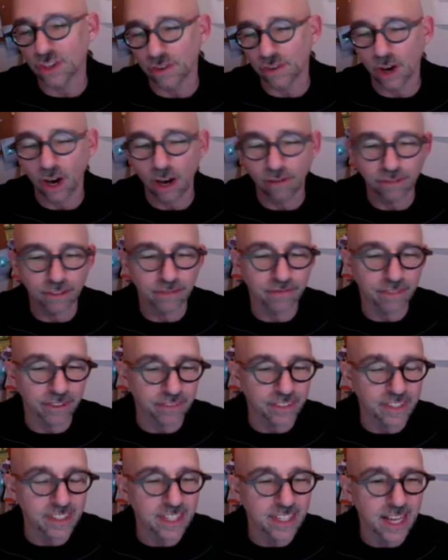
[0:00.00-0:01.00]
offered
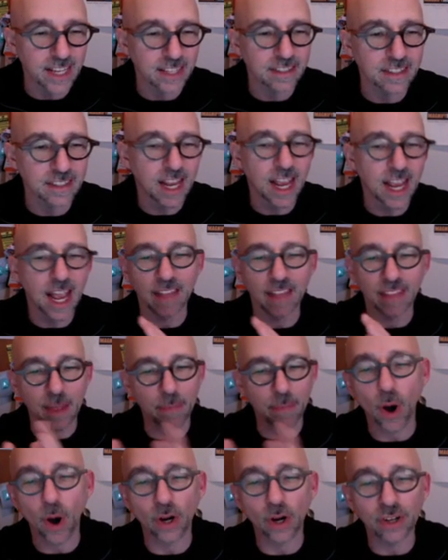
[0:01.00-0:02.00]
50 cents, and they
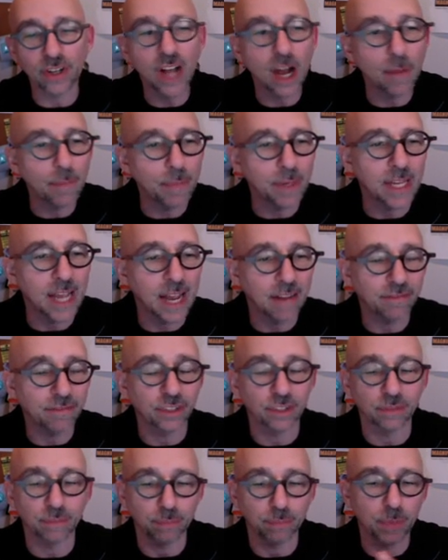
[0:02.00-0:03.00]
parted company
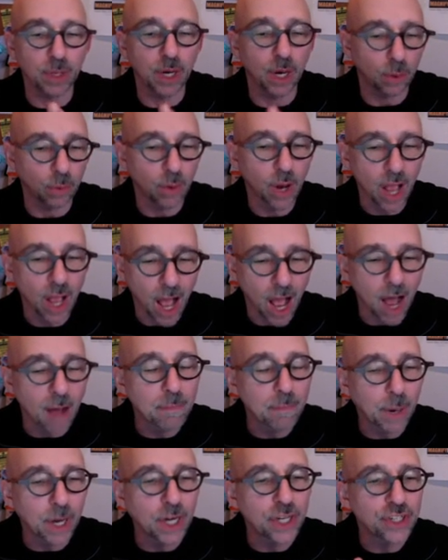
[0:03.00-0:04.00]
after, a
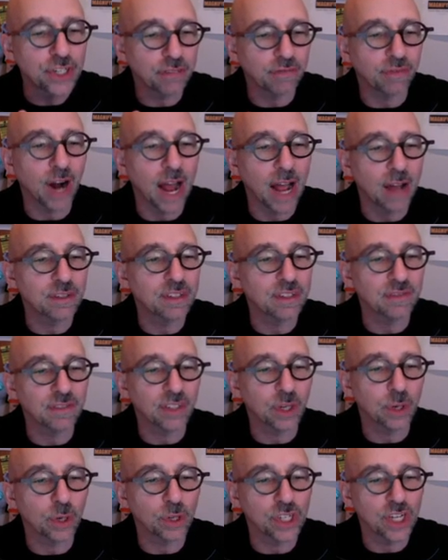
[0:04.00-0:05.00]
bunch of rounds of
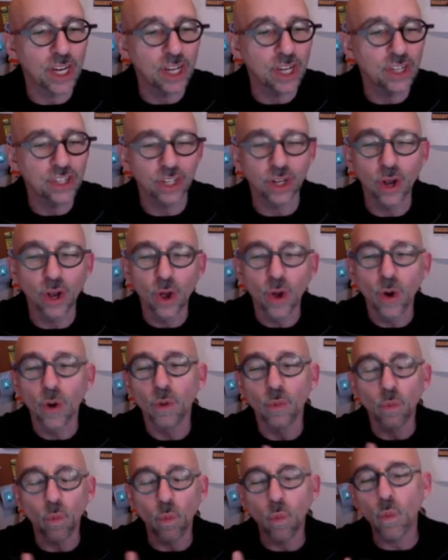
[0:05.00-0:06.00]
negotiation.
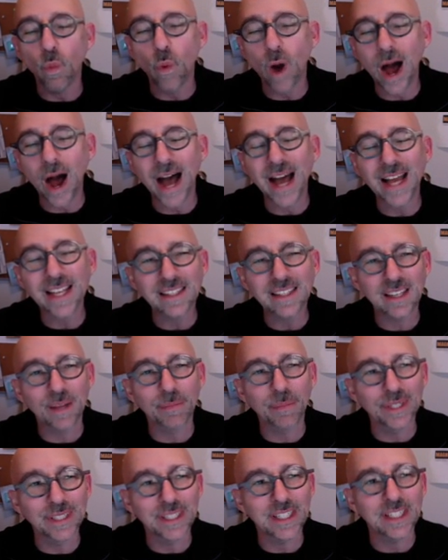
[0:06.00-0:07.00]
Why someone